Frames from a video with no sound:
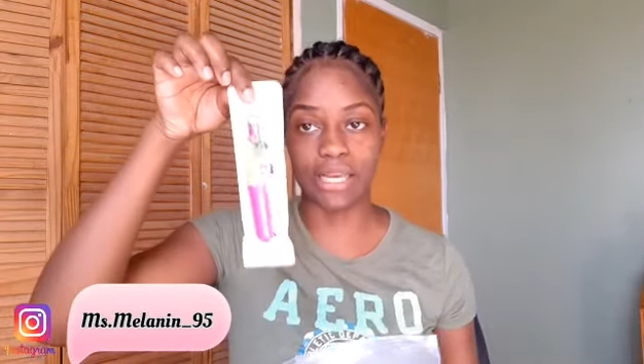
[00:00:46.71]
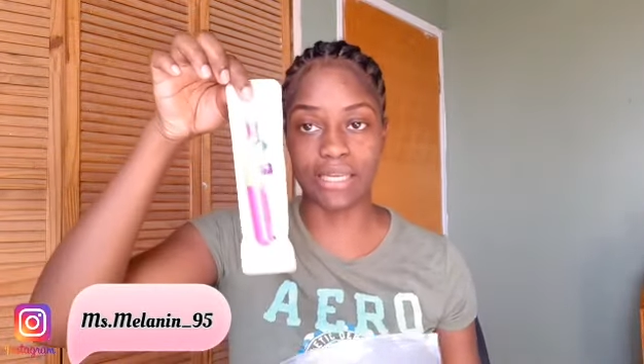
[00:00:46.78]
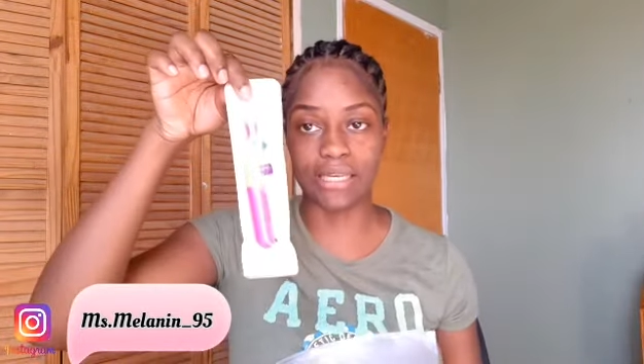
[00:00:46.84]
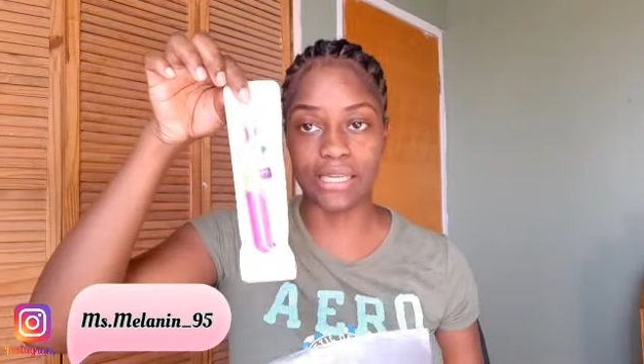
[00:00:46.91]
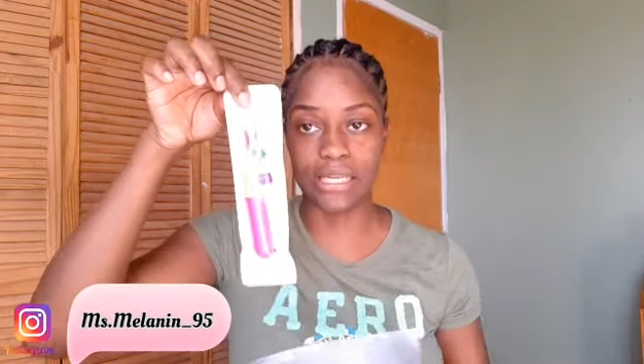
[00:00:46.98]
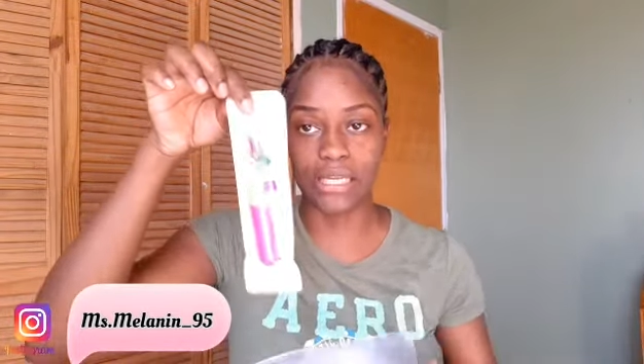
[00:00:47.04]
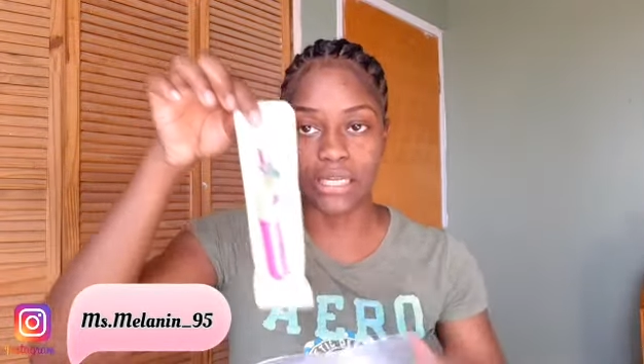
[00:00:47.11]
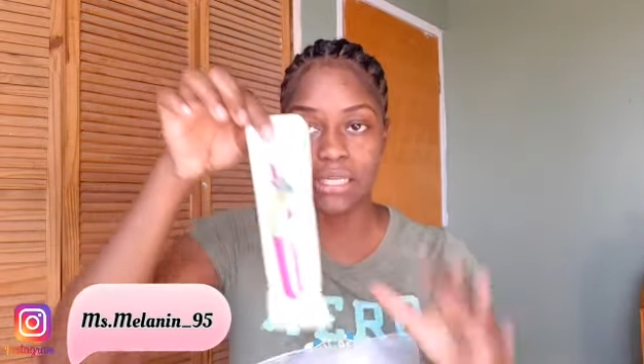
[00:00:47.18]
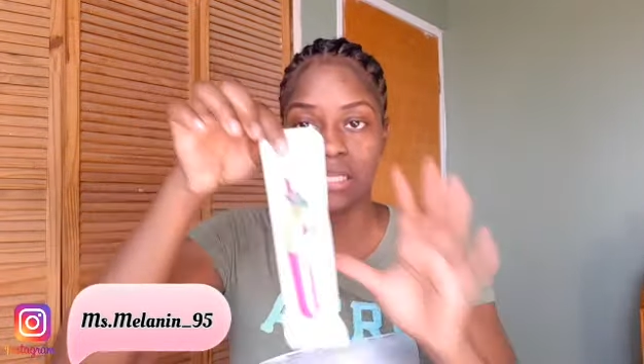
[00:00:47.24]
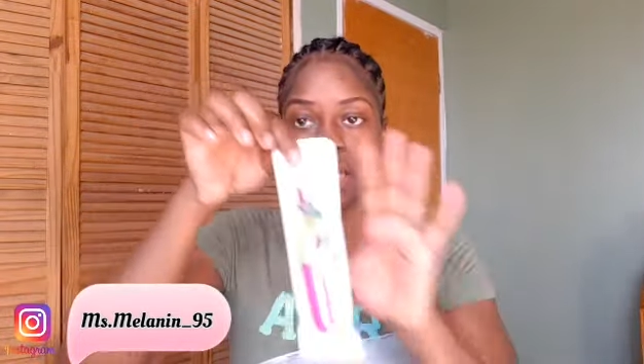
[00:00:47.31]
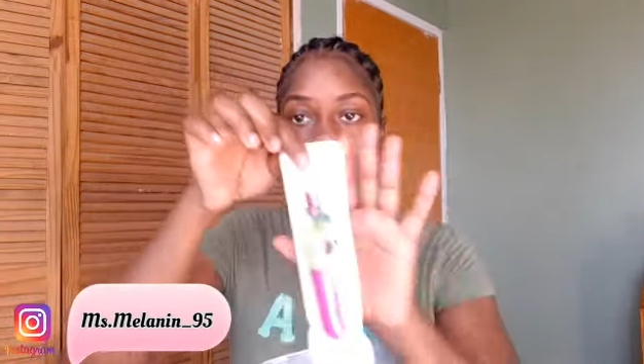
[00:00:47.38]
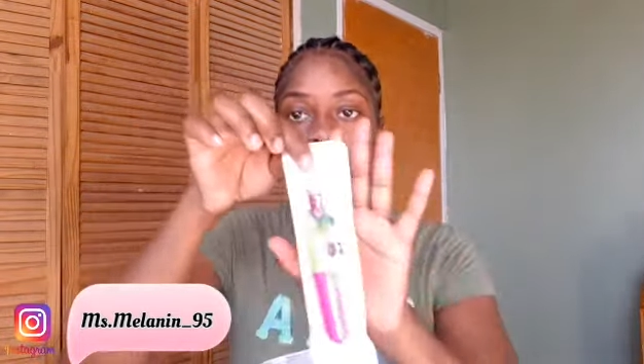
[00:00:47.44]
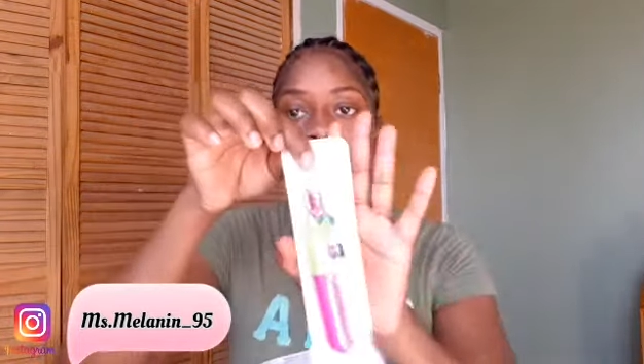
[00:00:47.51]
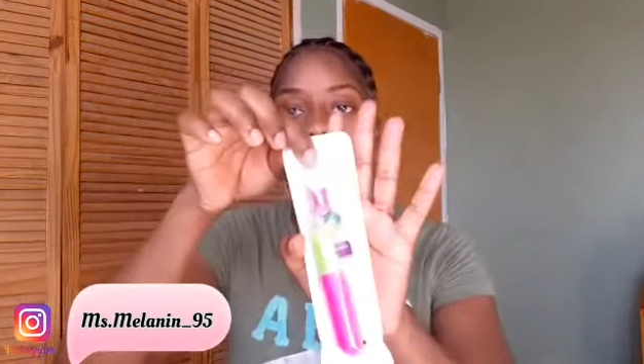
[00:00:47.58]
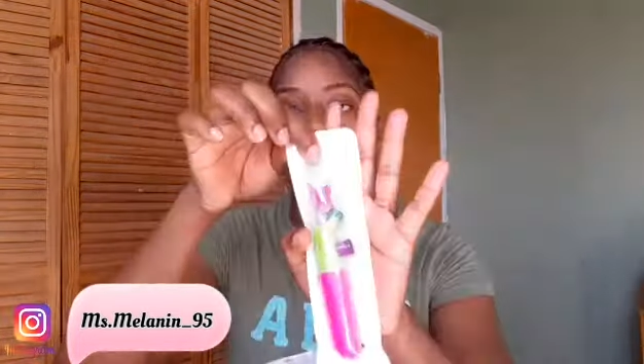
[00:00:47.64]
needle
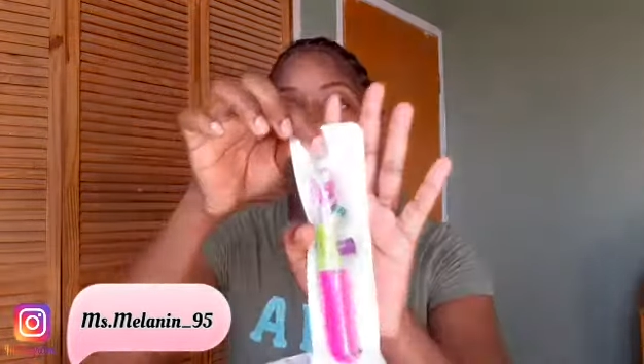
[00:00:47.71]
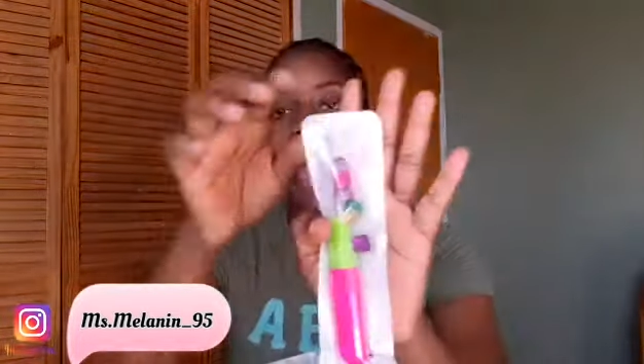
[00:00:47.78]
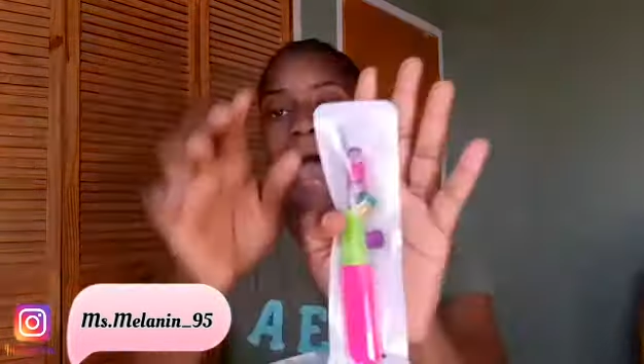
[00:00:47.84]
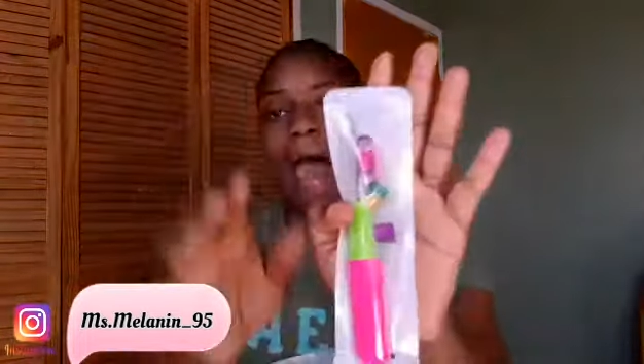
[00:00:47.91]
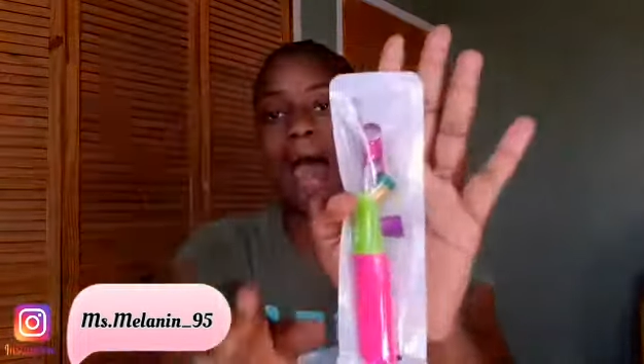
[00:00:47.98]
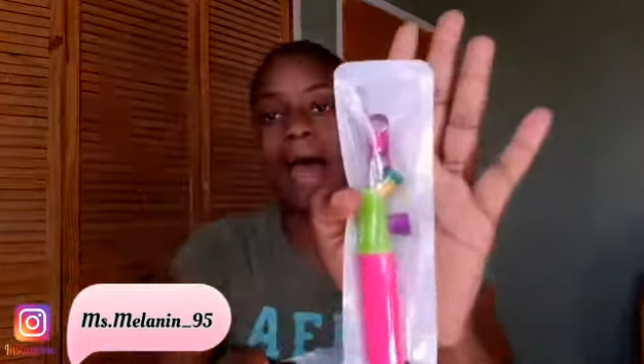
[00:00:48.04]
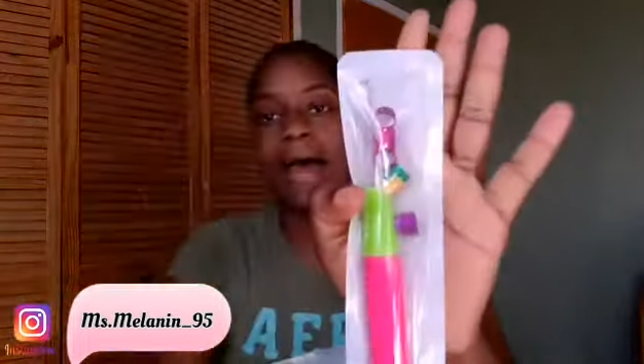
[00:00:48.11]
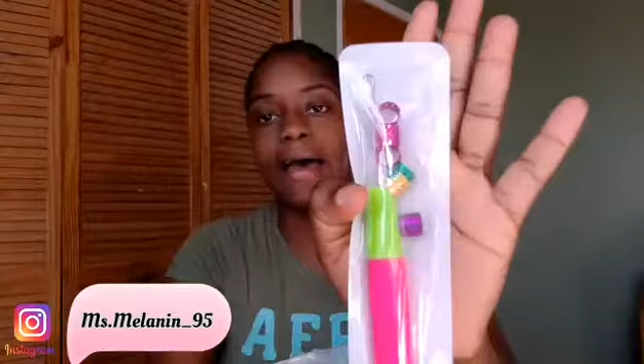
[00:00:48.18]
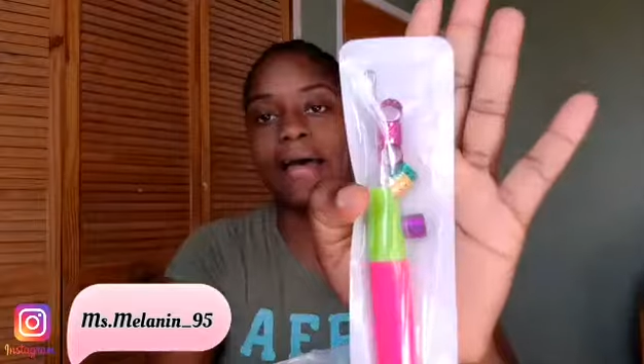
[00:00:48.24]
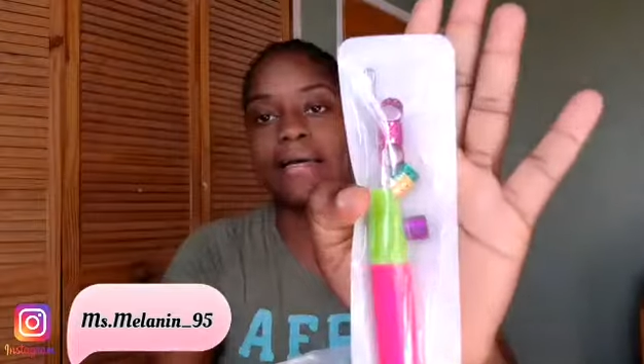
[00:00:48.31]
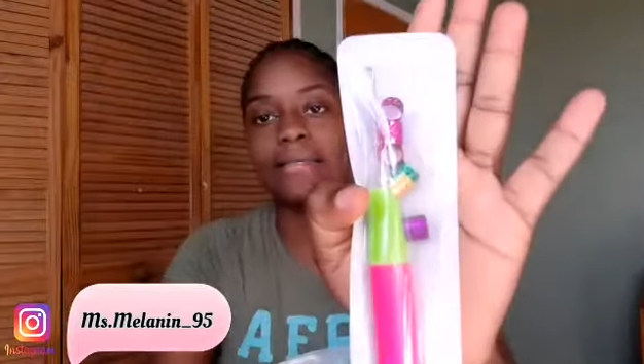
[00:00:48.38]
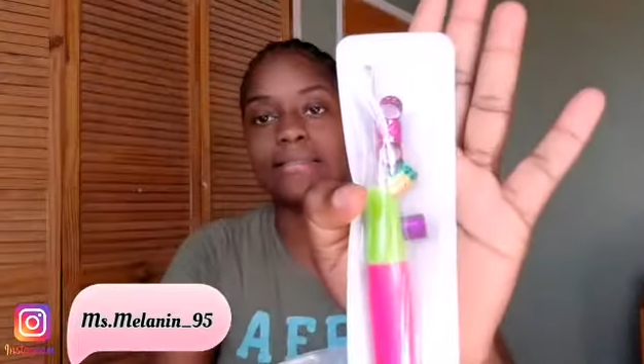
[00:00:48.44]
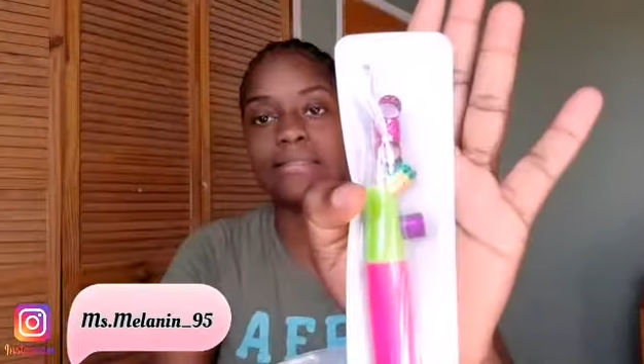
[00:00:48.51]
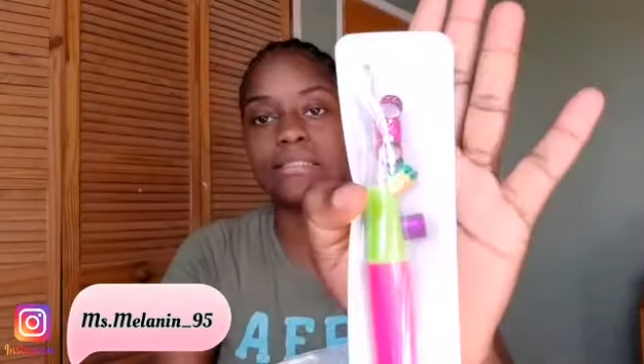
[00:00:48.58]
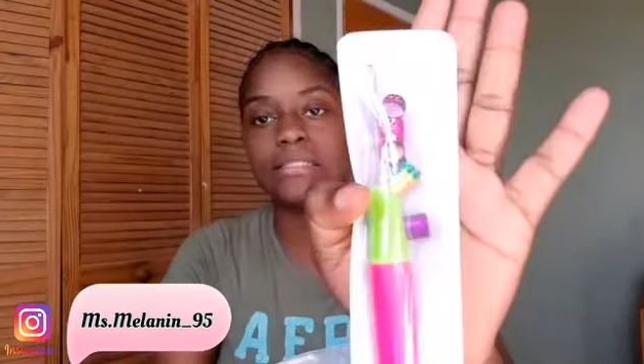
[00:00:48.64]

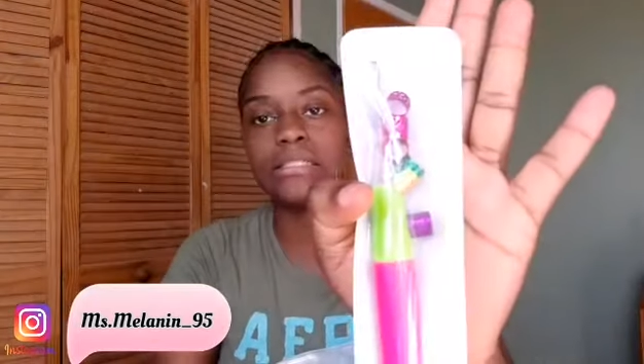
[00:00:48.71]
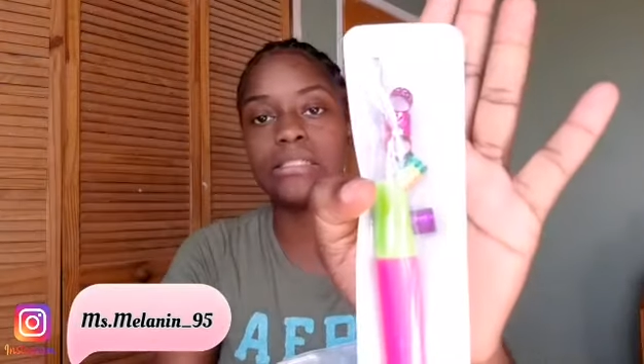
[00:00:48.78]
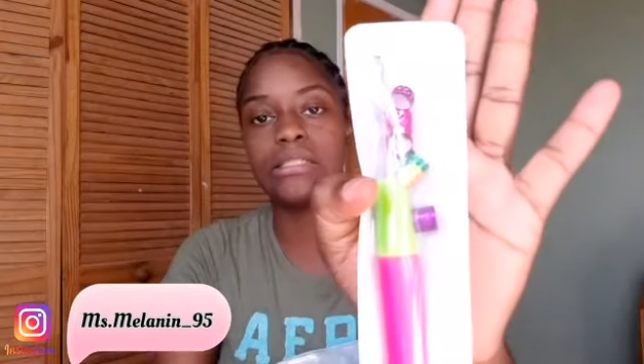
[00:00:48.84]
and